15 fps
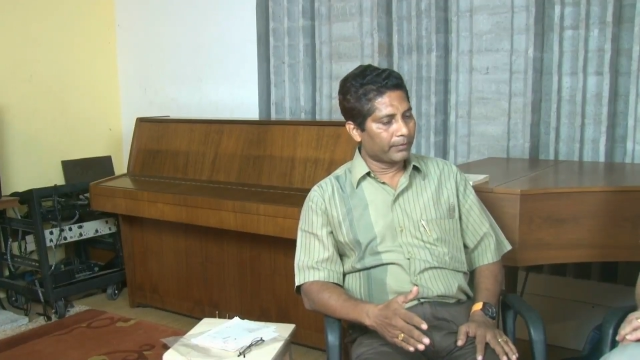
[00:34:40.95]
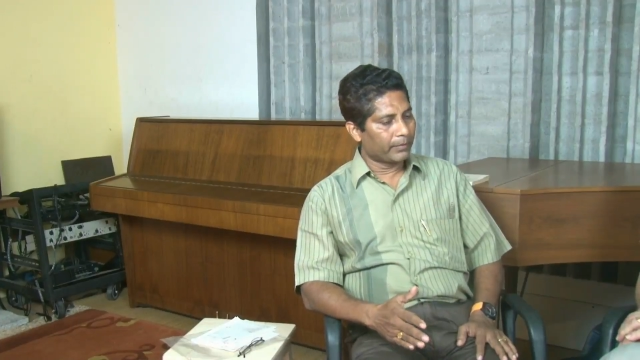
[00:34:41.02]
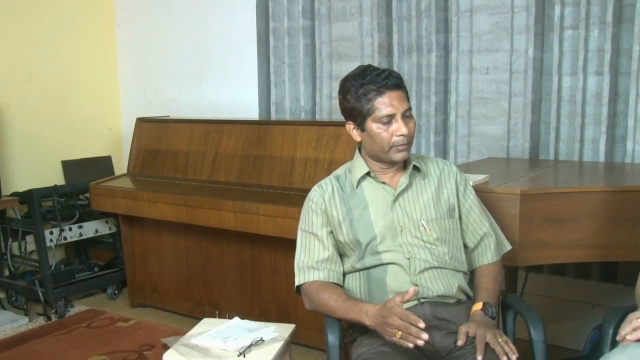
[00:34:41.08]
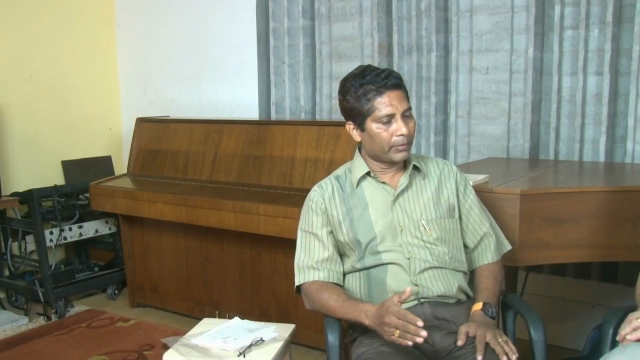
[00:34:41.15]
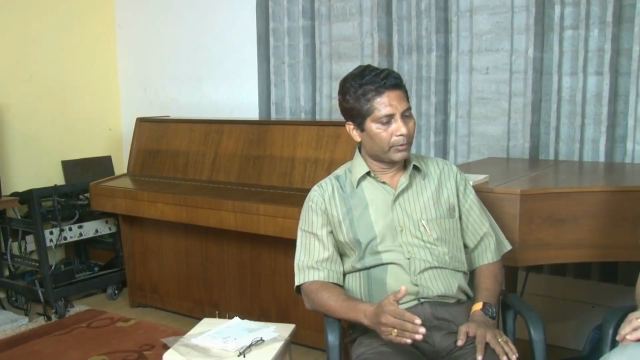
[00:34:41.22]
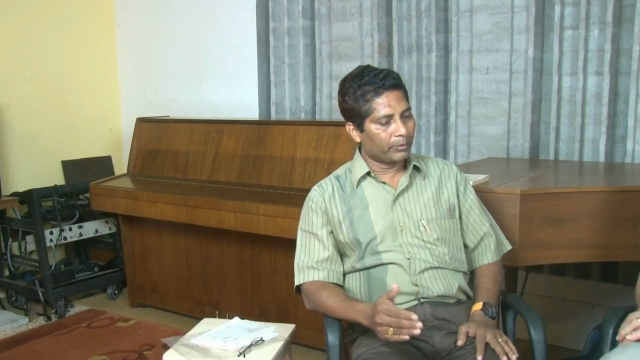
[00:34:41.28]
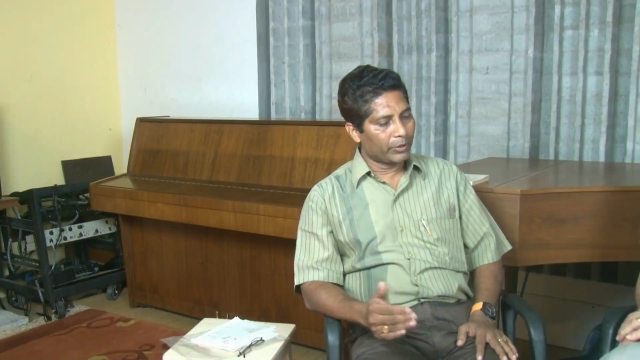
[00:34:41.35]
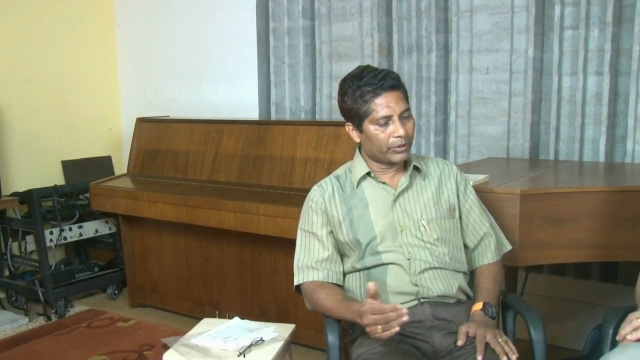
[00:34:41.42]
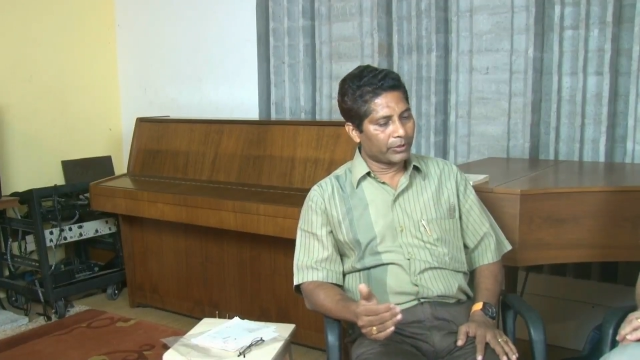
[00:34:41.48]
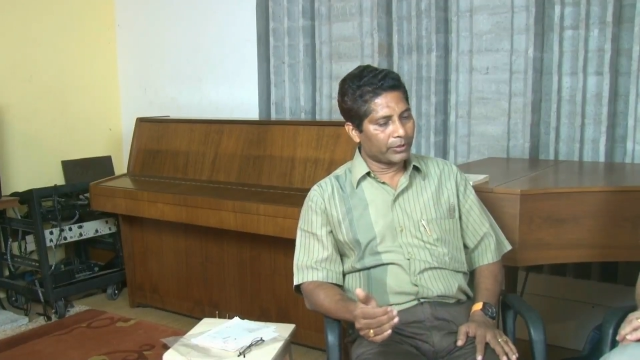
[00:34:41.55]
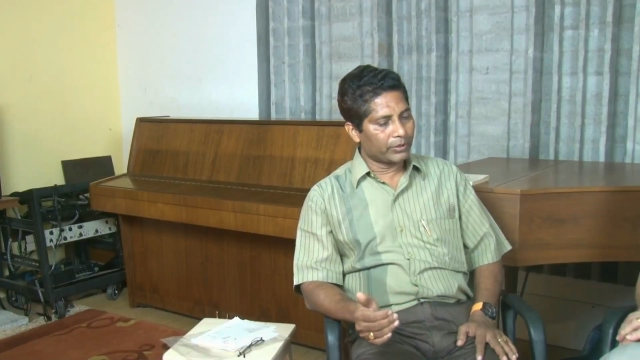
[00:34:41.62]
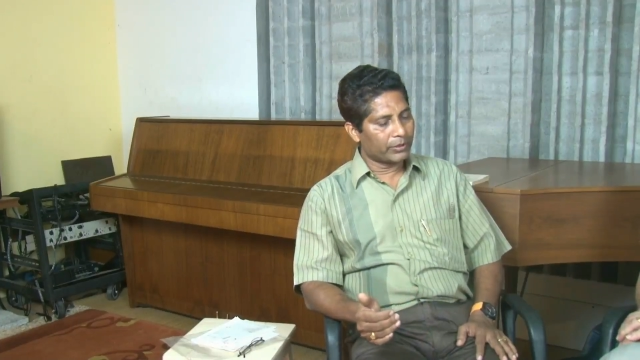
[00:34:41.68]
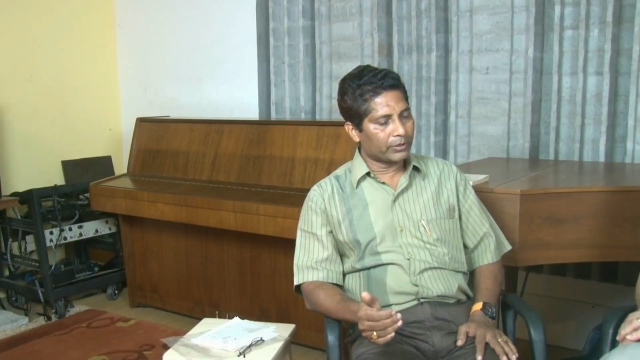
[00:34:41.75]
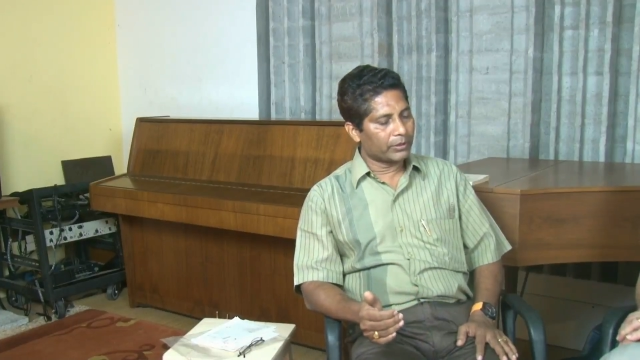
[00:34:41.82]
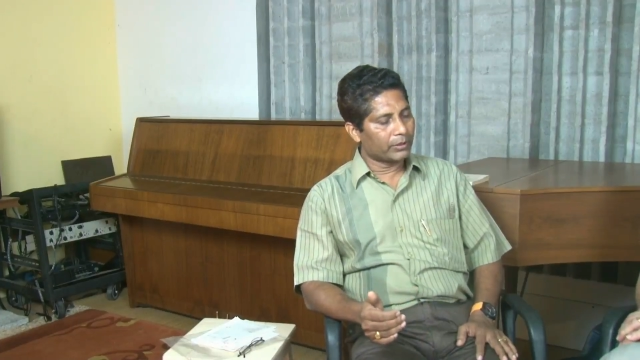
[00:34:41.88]

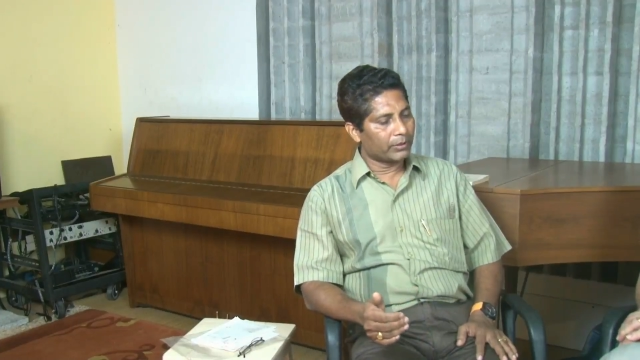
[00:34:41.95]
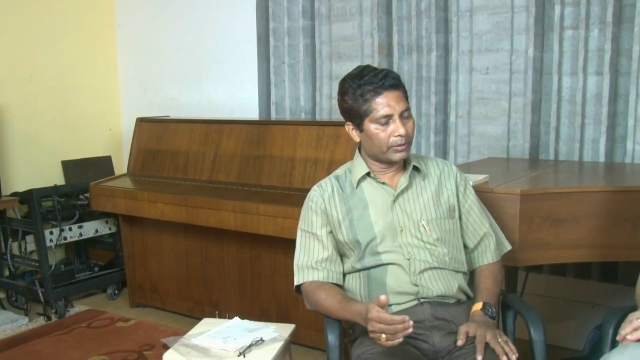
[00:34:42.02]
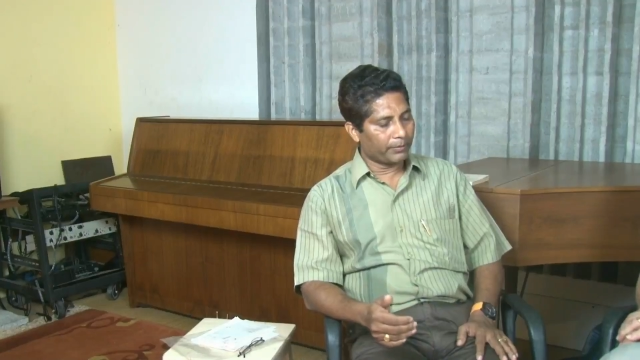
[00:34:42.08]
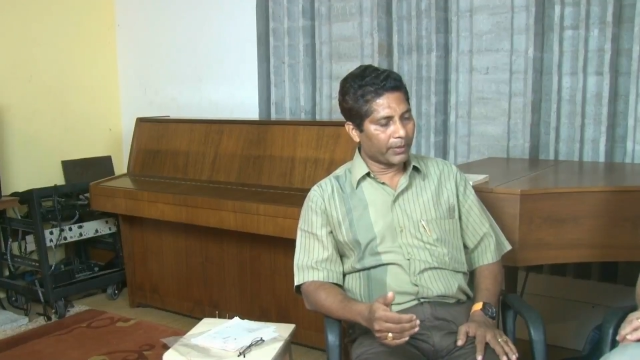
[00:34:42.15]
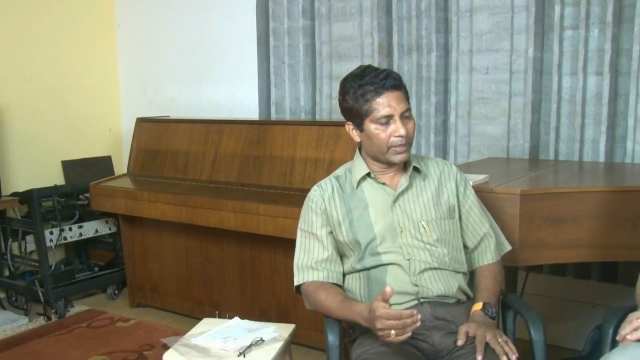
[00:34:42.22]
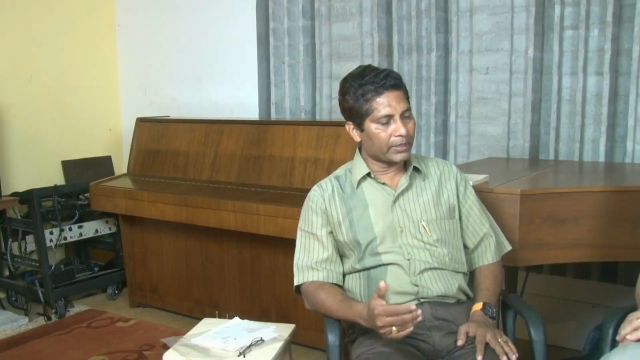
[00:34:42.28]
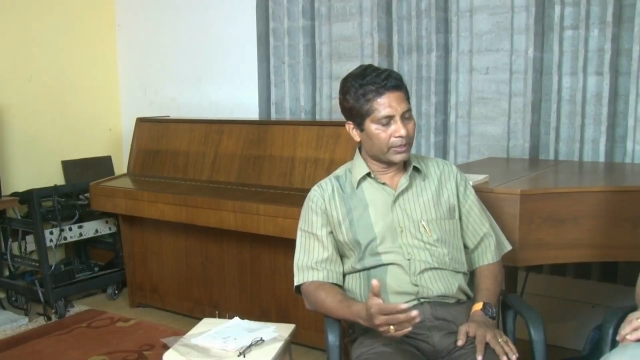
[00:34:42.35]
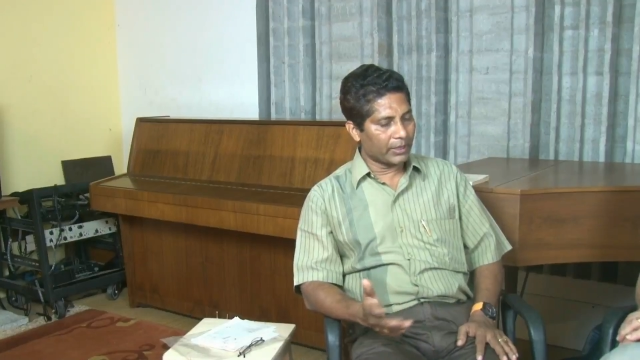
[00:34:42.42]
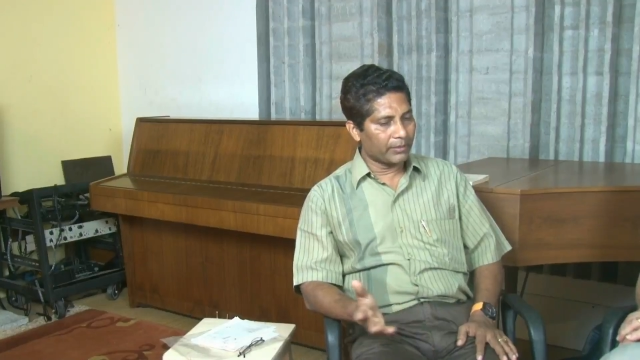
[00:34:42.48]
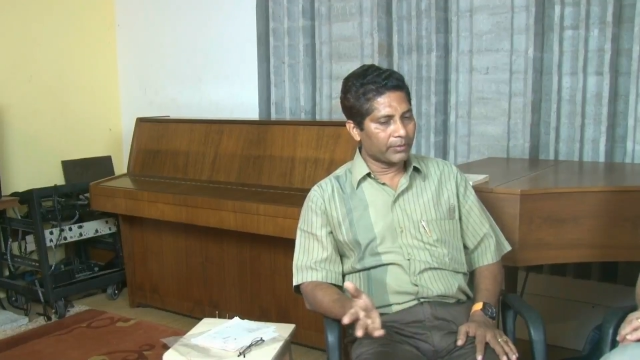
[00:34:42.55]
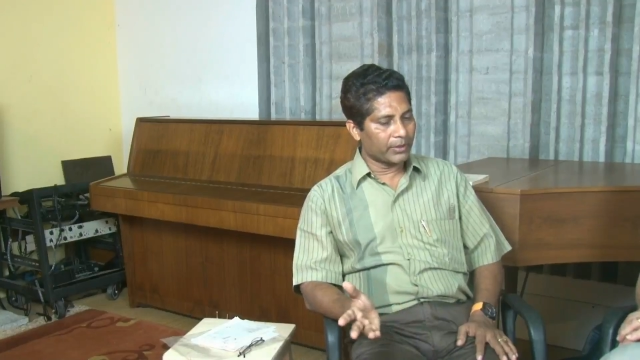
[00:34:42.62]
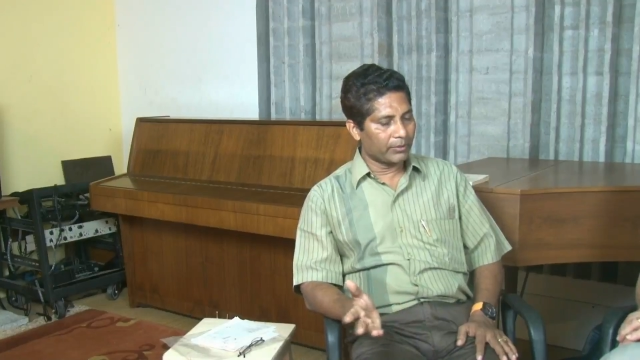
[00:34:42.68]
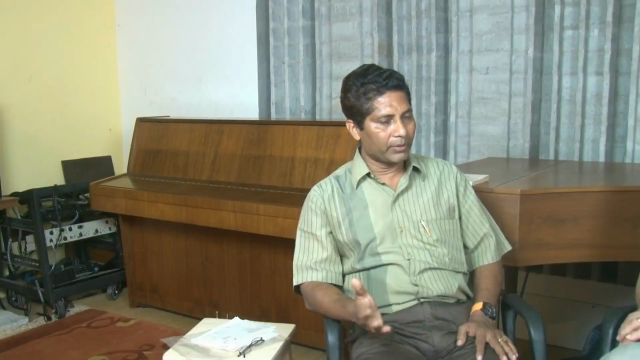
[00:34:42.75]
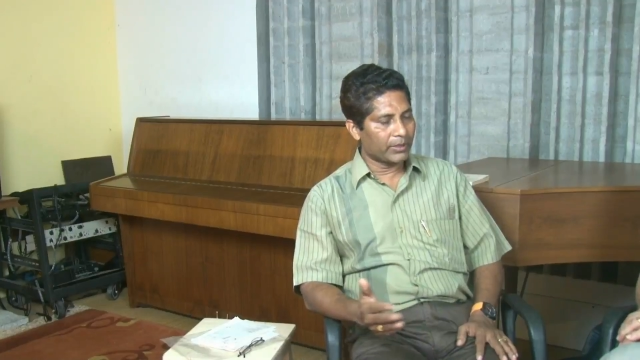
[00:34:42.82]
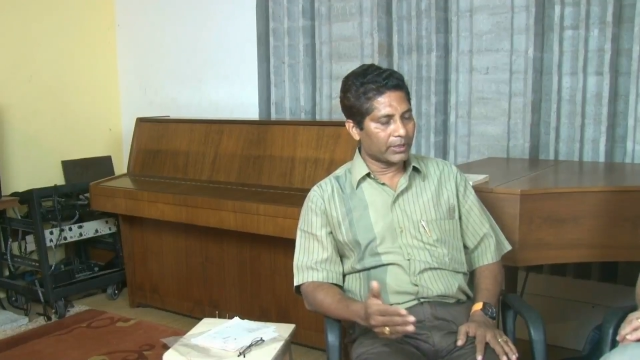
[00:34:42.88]
because uh, the first time she
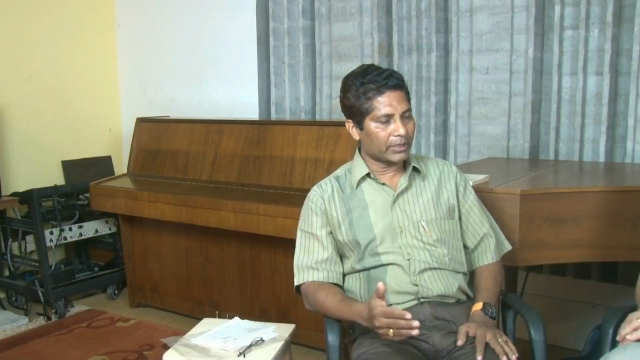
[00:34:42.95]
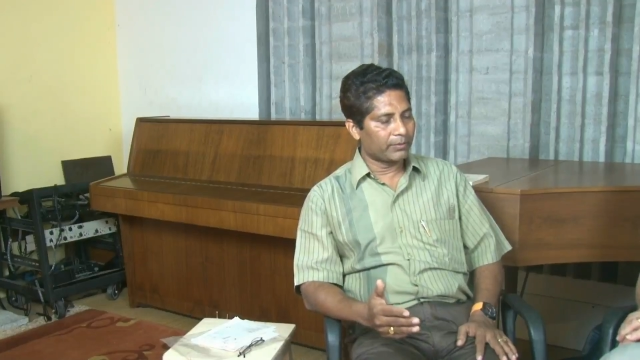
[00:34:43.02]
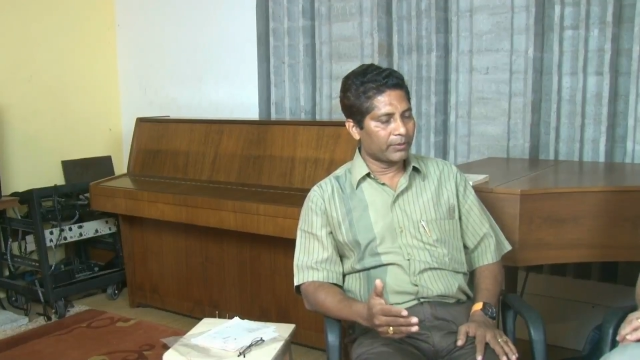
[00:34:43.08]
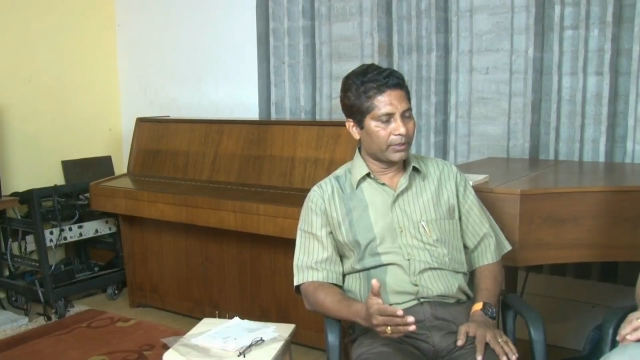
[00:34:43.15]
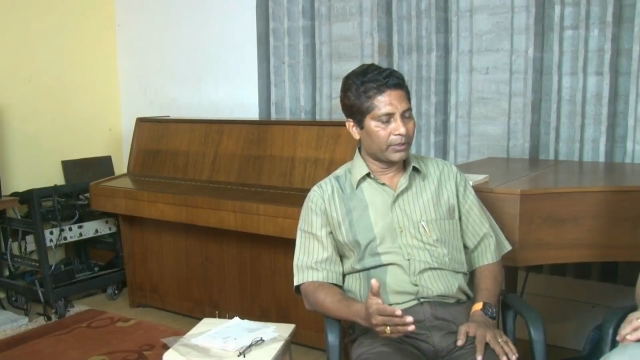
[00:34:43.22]
was explaining